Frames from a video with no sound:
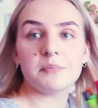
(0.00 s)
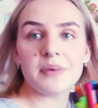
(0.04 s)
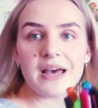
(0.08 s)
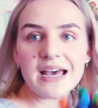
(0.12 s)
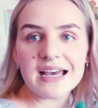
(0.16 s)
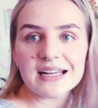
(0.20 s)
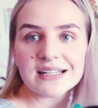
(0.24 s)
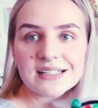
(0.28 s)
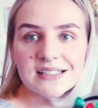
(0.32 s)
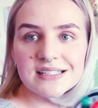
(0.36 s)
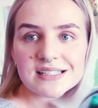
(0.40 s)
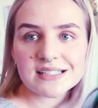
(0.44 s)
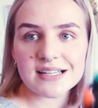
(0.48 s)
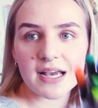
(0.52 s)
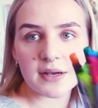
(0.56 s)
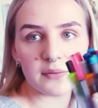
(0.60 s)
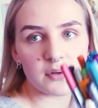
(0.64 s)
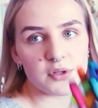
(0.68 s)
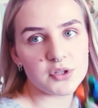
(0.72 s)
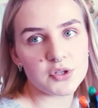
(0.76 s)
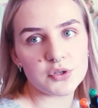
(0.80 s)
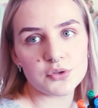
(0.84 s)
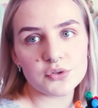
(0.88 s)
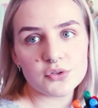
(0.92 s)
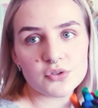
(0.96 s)
pens I
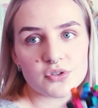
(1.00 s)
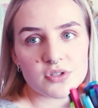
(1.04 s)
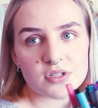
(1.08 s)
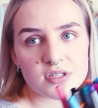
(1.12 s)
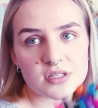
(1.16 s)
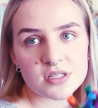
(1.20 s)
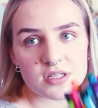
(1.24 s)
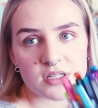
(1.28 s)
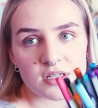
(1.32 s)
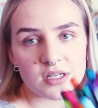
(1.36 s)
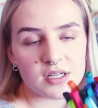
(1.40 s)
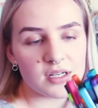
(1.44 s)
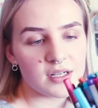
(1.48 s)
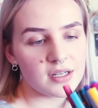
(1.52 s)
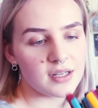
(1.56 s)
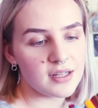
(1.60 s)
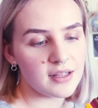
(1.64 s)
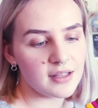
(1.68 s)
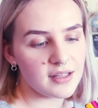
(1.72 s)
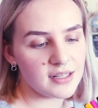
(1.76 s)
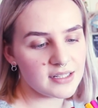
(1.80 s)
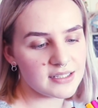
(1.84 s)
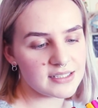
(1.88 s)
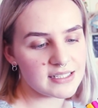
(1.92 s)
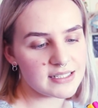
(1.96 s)
will use.
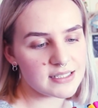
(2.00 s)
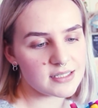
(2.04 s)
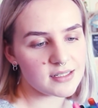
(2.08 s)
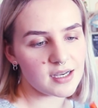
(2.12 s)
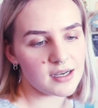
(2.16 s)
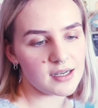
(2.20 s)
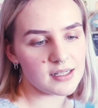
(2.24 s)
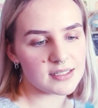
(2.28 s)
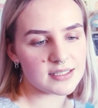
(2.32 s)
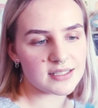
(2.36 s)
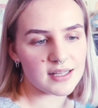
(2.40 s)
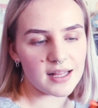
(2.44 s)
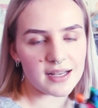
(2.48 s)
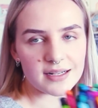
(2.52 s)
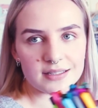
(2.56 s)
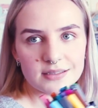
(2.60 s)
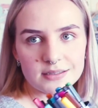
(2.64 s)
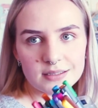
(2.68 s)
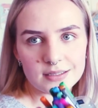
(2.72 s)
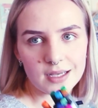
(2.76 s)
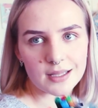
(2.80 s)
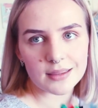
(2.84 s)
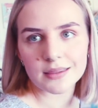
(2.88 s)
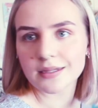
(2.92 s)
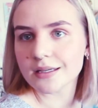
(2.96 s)
These cost like
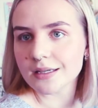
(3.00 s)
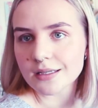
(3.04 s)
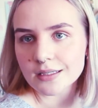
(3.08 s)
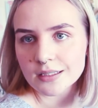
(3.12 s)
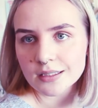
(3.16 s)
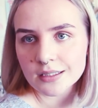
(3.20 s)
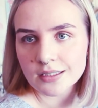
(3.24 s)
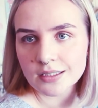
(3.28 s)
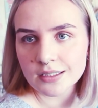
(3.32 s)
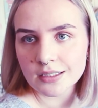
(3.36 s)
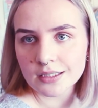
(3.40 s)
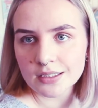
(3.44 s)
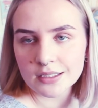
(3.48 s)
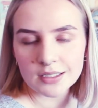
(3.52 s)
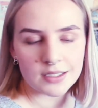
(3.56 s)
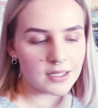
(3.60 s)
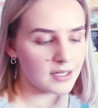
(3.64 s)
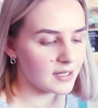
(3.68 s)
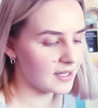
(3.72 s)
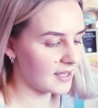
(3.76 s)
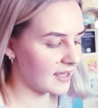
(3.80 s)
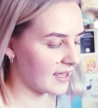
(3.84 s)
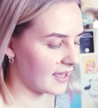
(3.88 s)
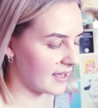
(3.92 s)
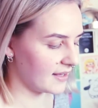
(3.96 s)
nothing
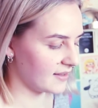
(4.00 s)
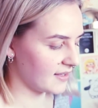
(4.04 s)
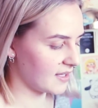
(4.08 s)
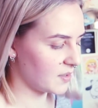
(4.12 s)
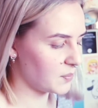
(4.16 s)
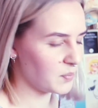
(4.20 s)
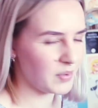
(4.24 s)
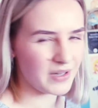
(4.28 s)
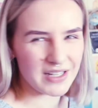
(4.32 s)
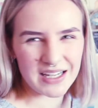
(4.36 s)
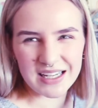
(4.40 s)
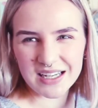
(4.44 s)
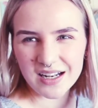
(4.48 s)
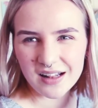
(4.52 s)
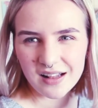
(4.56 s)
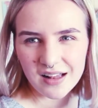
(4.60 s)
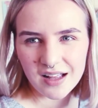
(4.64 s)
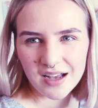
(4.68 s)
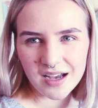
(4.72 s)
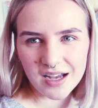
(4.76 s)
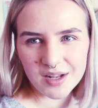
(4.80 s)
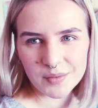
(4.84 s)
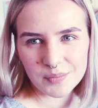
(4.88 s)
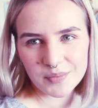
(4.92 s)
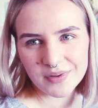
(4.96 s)
and they bleed a
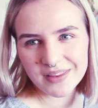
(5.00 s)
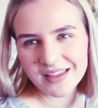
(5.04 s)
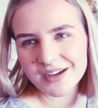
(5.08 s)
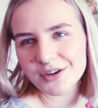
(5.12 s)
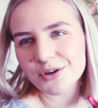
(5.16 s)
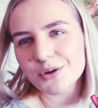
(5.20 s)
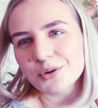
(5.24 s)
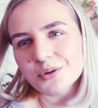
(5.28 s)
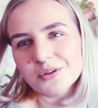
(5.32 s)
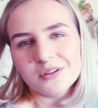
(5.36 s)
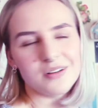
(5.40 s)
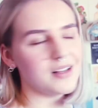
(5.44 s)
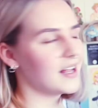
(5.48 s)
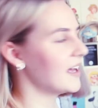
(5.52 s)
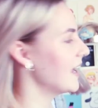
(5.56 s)
lot, but they're cool.